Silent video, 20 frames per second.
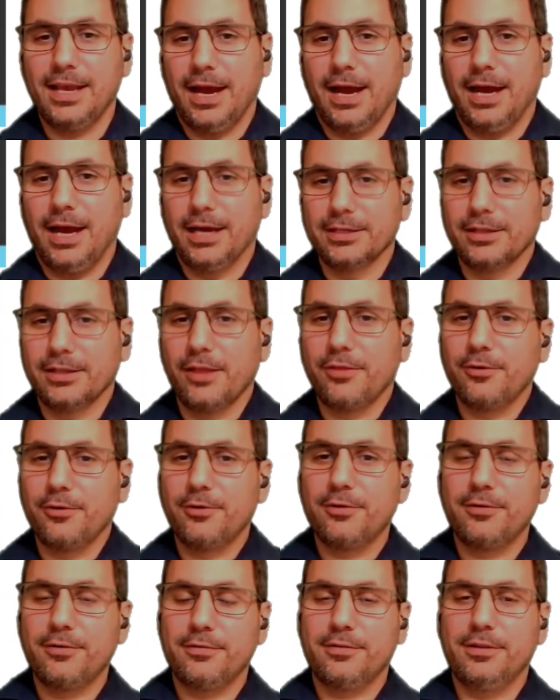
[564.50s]

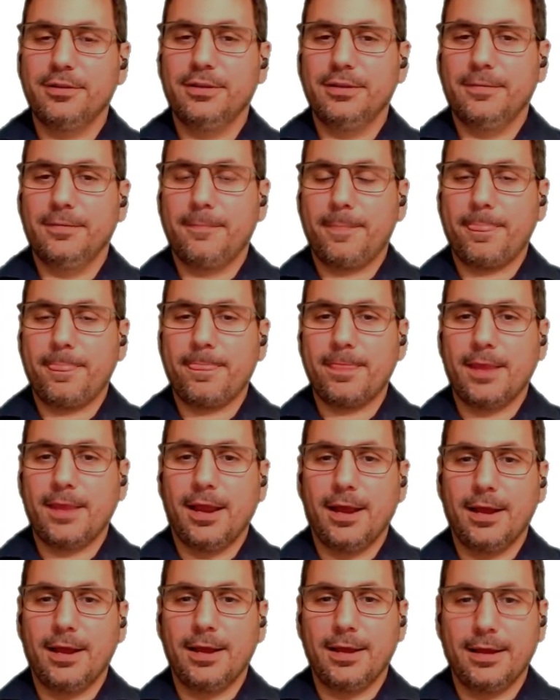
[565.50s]
Another
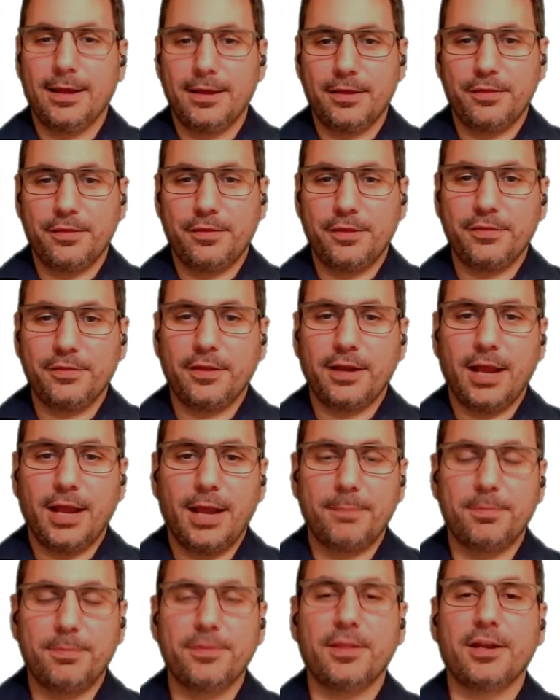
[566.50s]
thing that
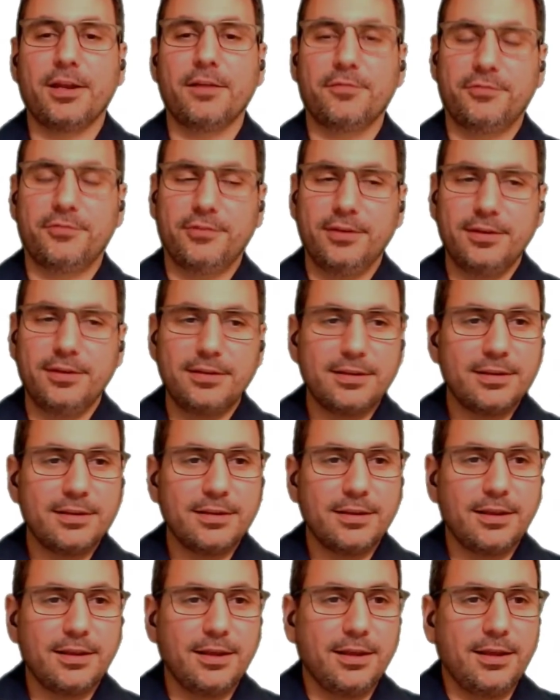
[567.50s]
happened that I've seen
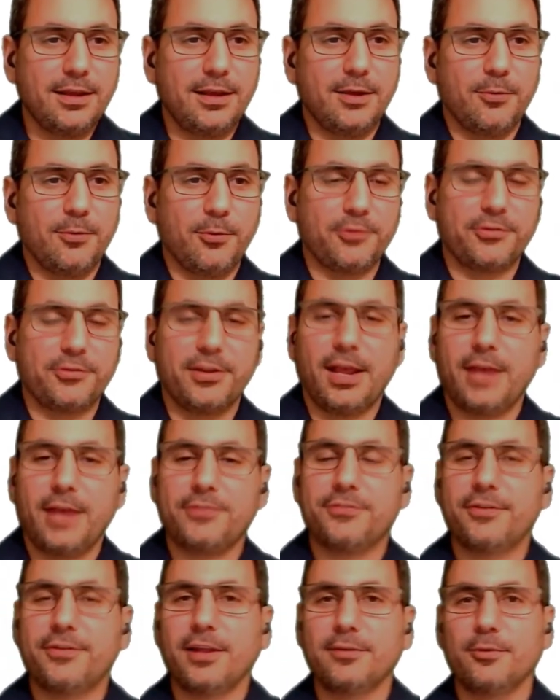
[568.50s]
was an
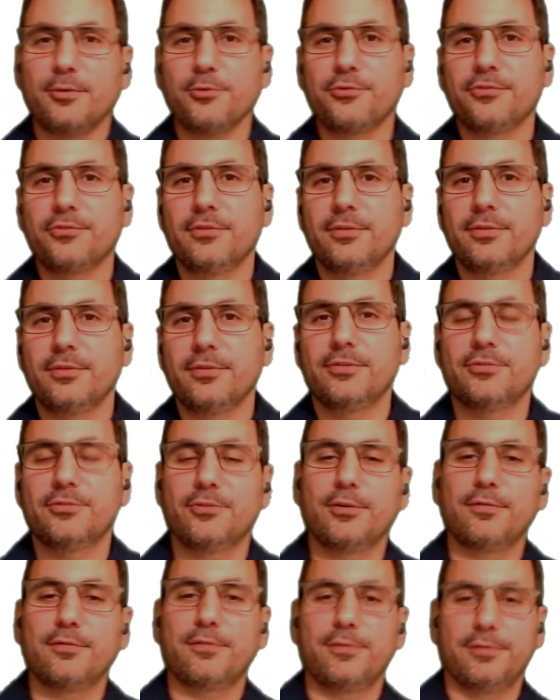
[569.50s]
accidental
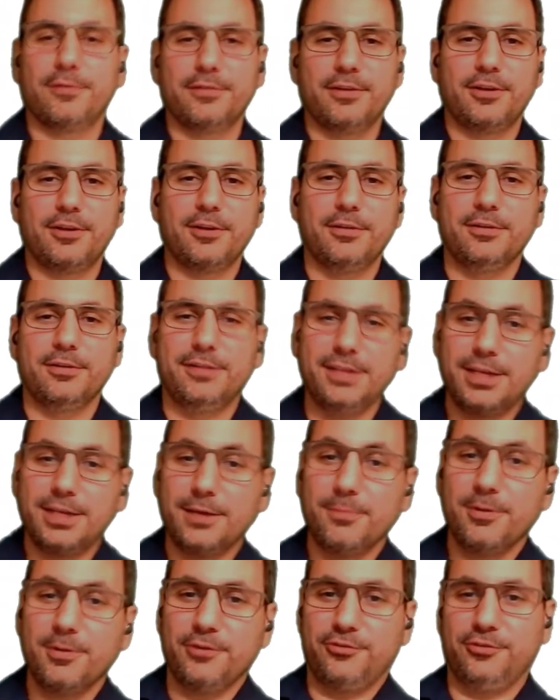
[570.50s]
server
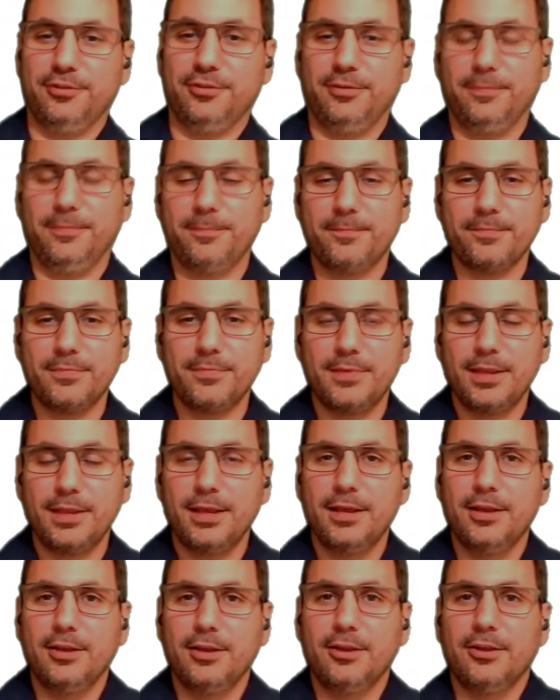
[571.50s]
decommission.
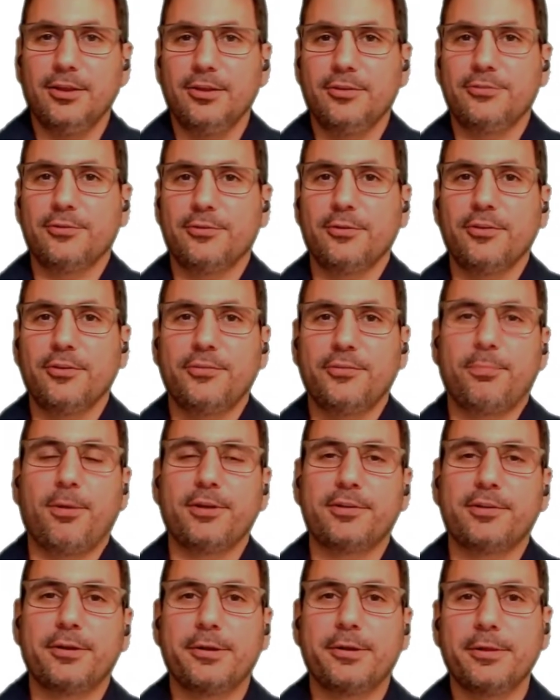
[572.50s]
So in this
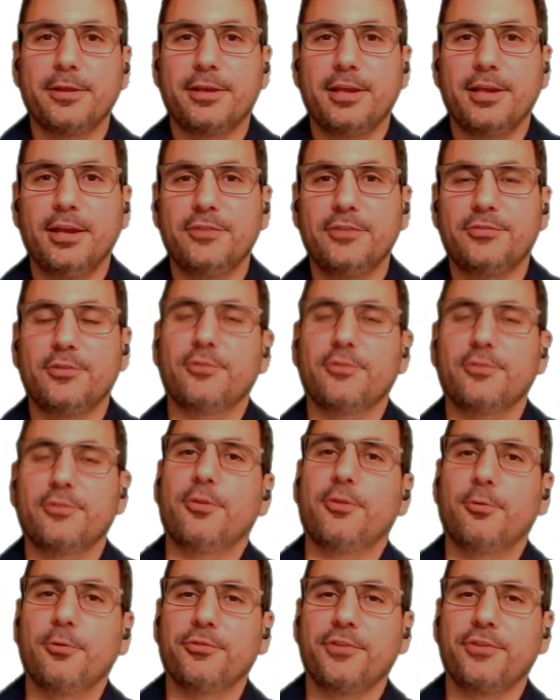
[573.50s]
particular case, there
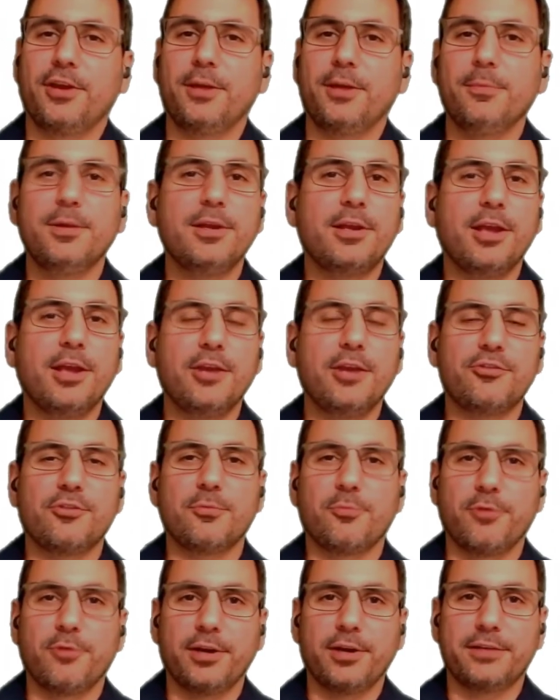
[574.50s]
was a communication
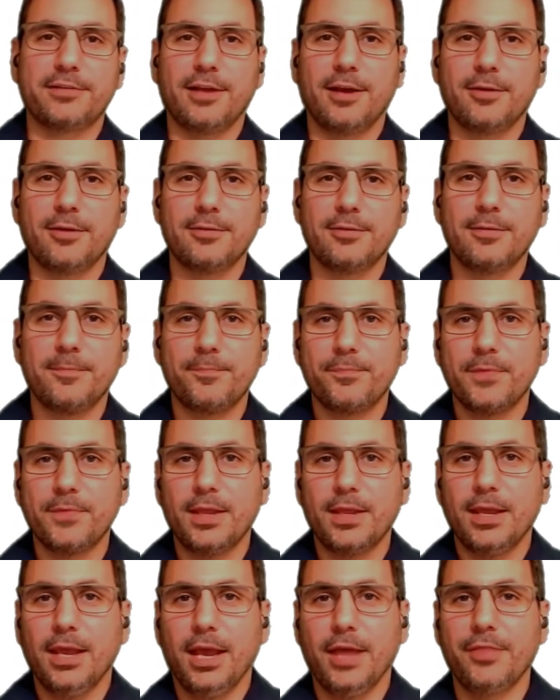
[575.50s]
breakdown,
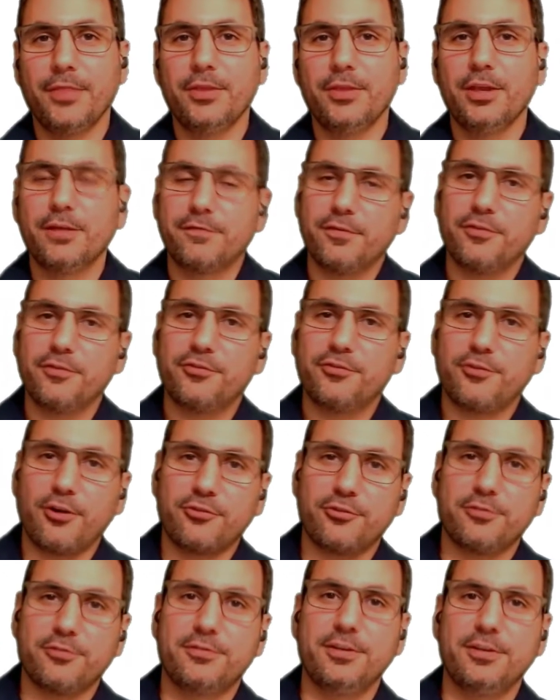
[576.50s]
and the infrastructure
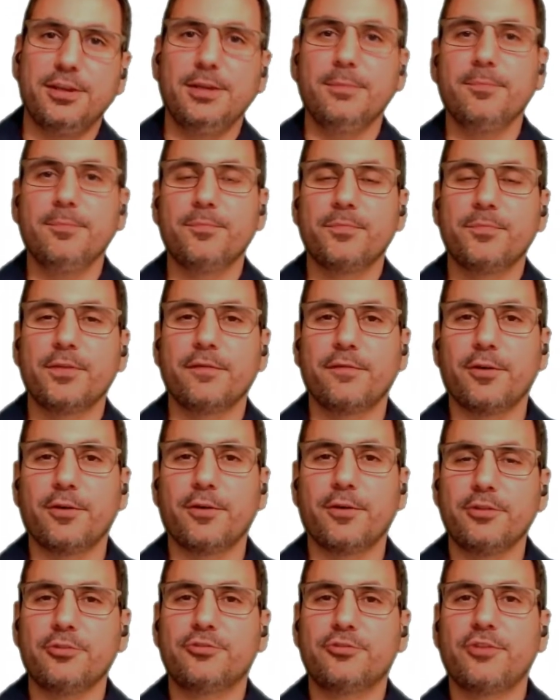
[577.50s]
team
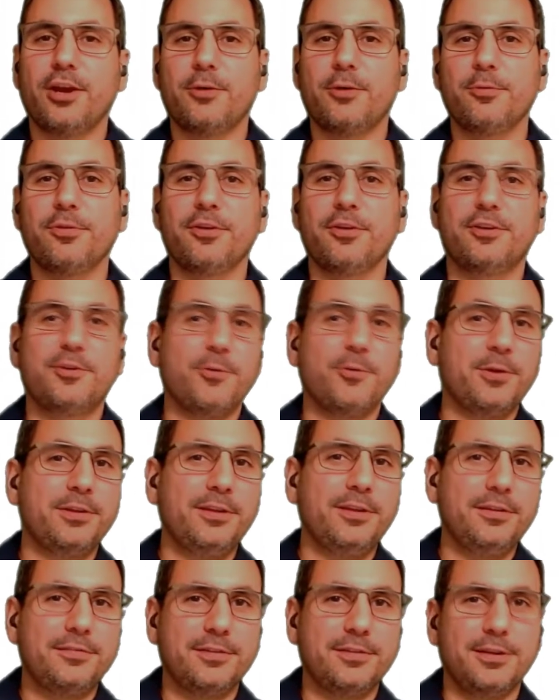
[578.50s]
forgot to check with the
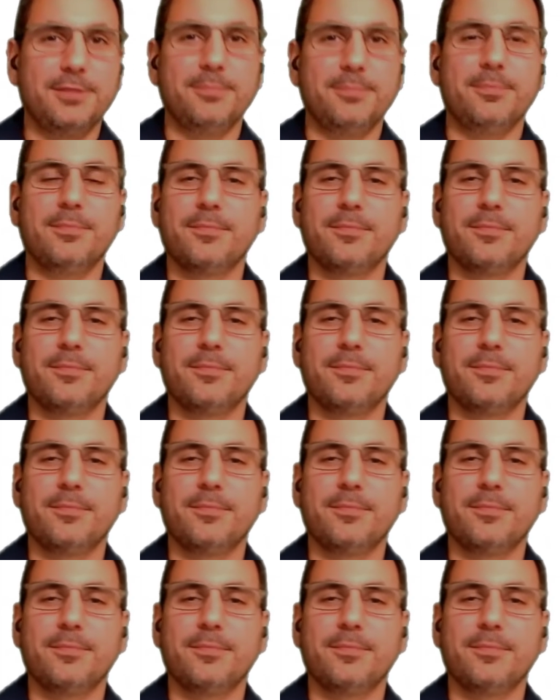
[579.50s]
QAD team